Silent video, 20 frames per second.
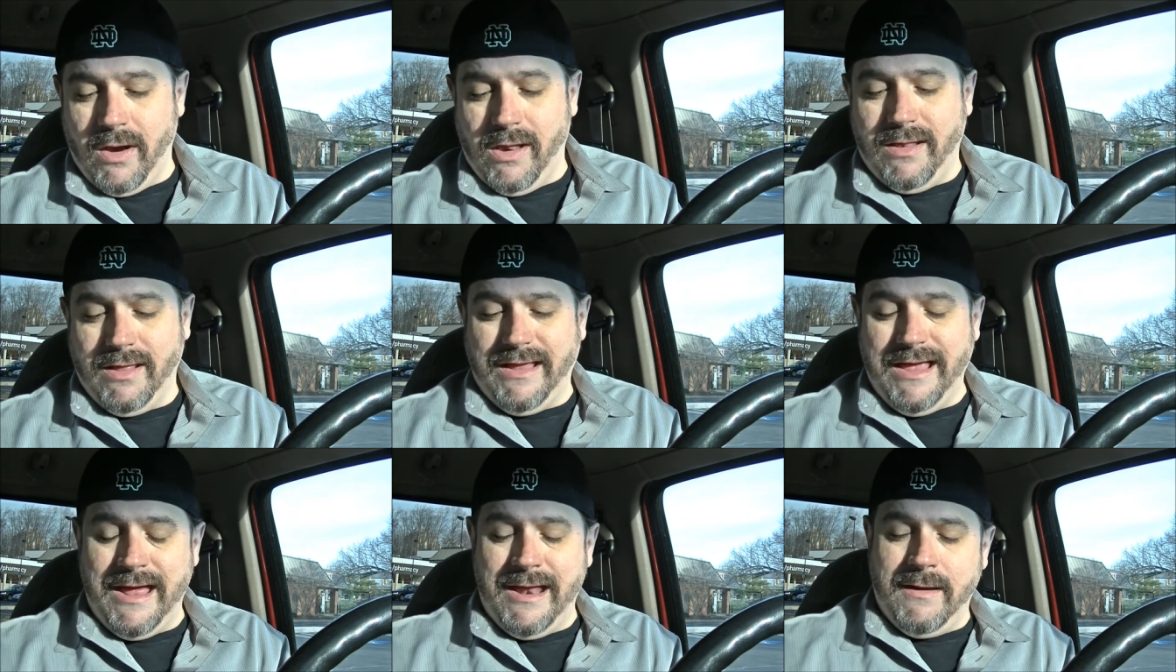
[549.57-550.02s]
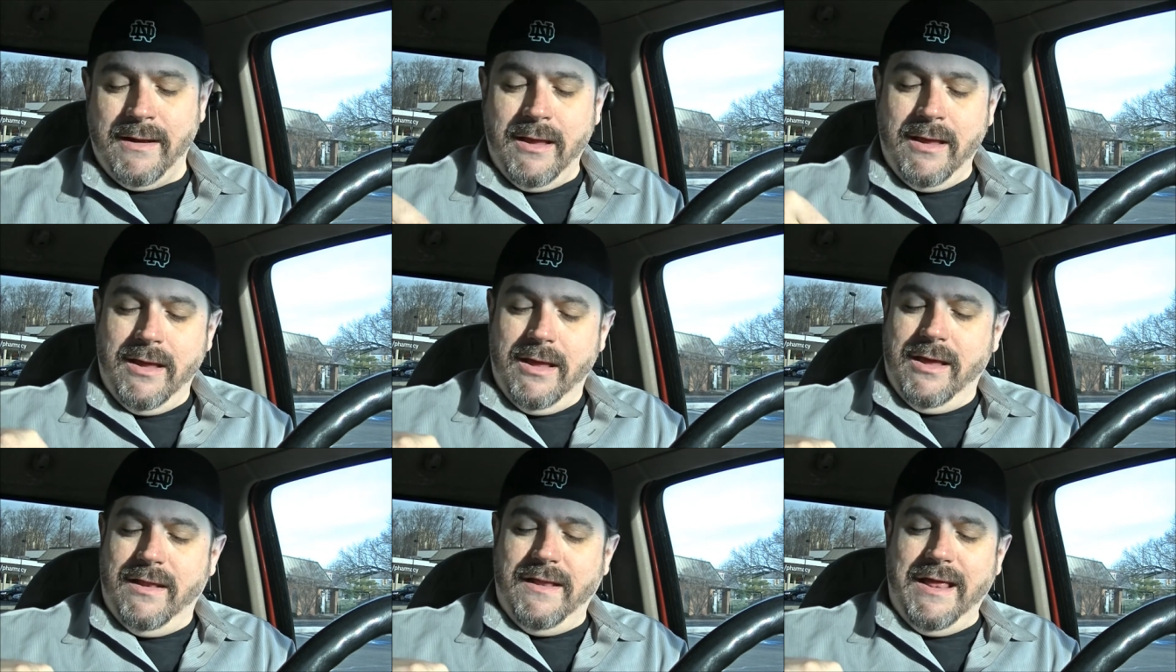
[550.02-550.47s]
And again,
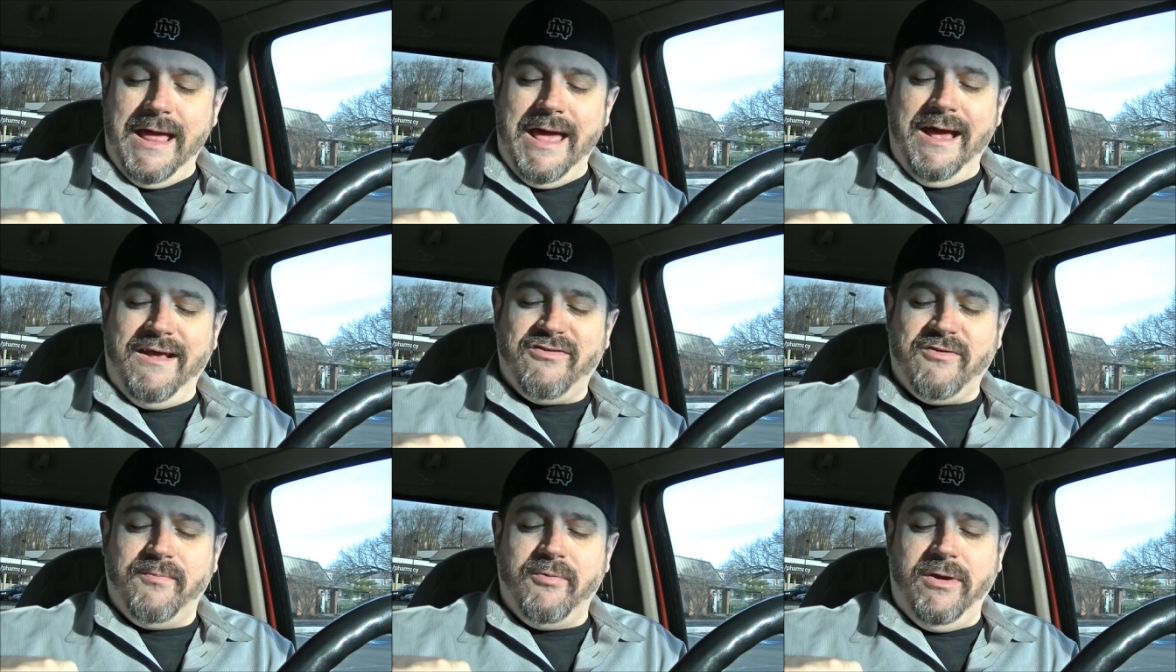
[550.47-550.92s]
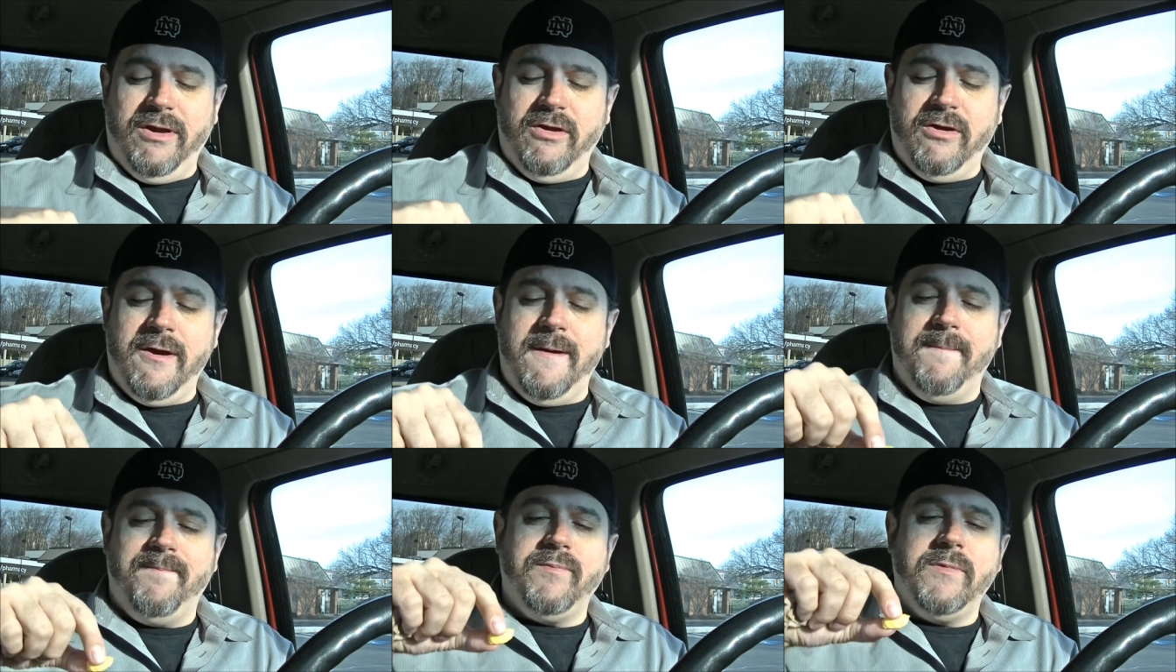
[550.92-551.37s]
the eggs are pretty
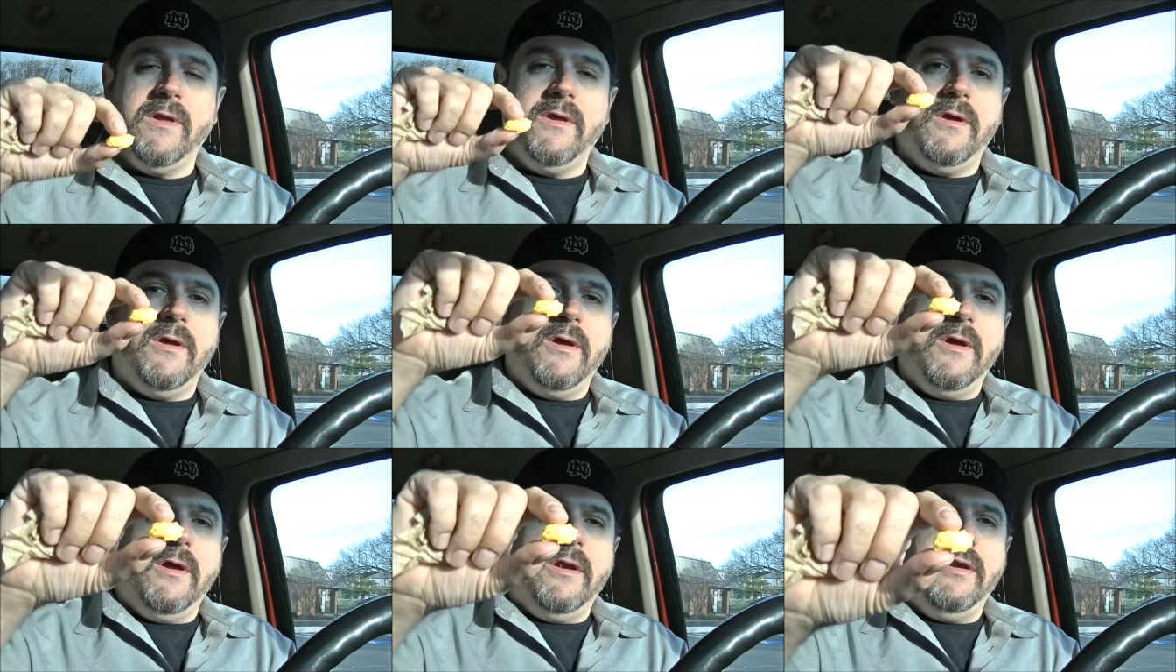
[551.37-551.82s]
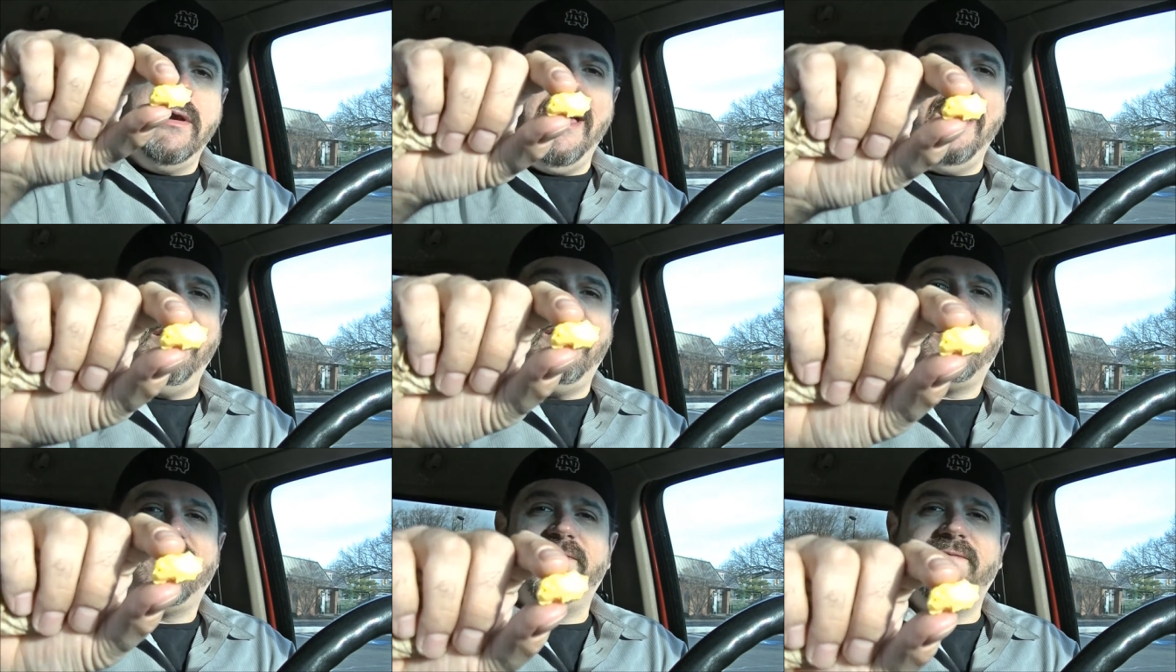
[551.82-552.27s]
good.
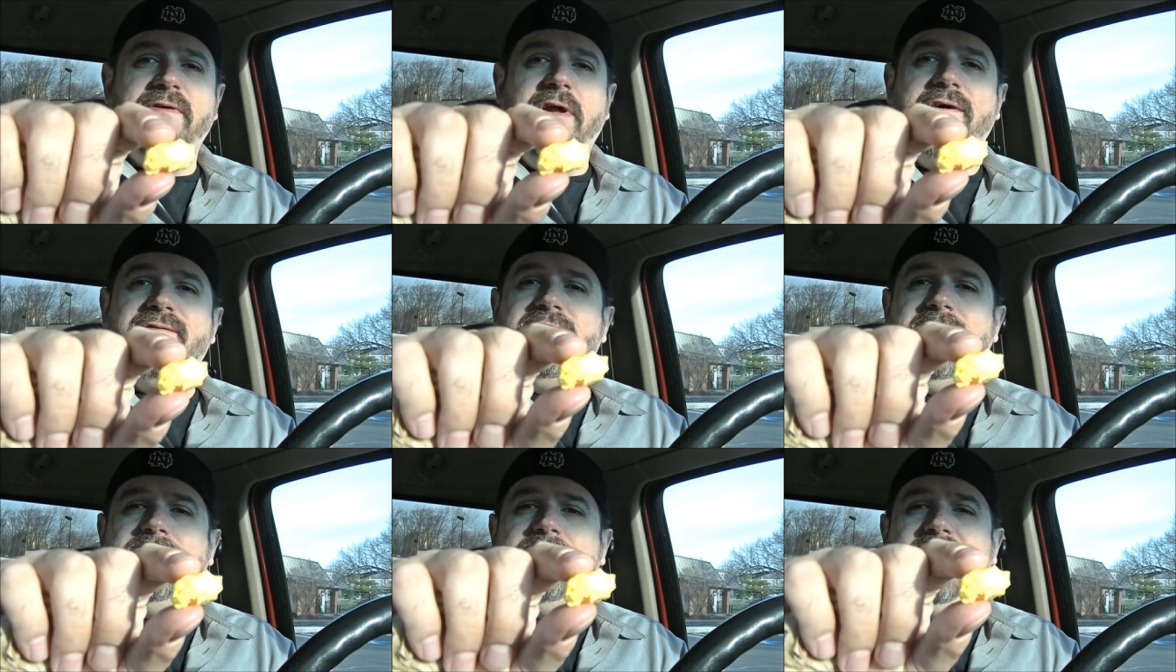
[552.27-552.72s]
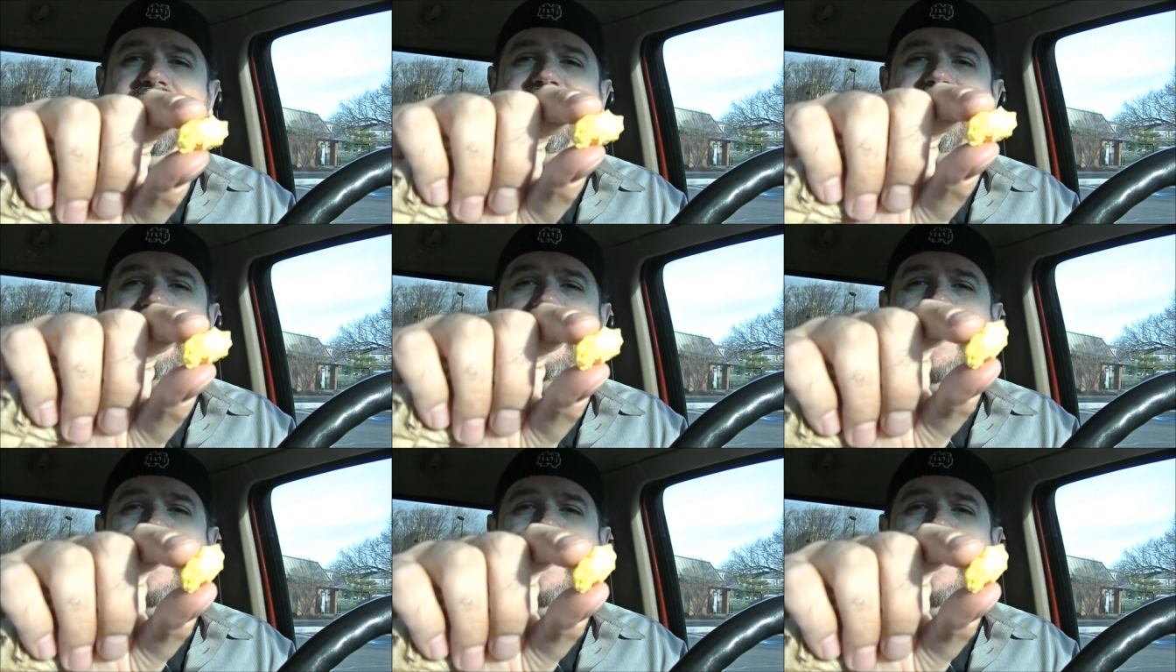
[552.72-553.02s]
Nice fluffy piece of